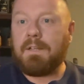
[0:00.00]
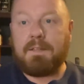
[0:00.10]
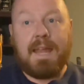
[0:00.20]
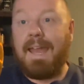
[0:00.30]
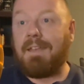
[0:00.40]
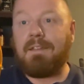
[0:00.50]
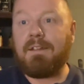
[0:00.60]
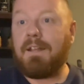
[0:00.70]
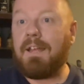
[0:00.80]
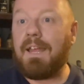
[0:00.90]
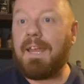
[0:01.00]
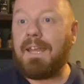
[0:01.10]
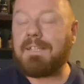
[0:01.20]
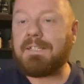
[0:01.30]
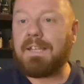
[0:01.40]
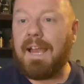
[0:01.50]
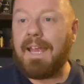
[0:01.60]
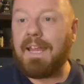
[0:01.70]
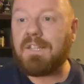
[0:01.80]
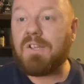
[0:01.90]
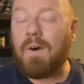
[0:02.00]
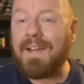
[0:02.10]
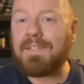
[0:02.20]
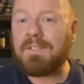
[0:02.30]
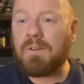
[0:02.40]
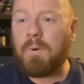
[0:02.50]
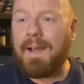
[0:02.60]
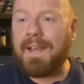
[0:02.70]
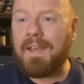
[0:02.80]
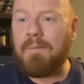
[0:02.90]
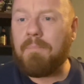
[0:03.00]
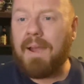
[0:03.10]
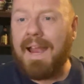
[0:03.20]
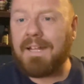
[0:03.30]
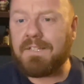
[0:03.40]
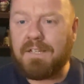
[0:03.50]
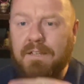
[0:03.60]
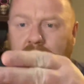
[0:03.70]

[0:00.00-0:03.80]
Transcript: The head is a tight, quite compact,